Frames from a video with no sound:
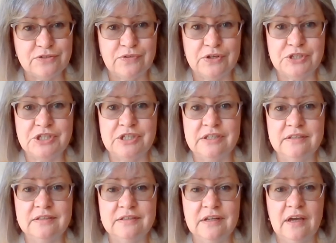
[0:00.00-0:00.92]

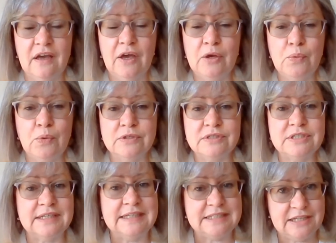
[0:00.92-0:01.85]
devotion, I want
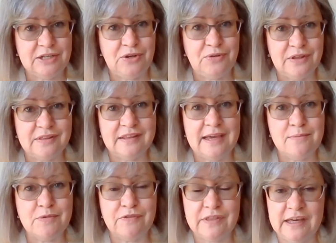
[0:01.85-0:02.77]
to continue the
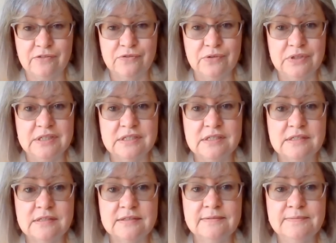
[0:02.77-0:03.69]
theme of
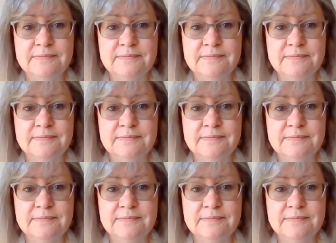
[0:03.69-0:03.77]
thankfulness.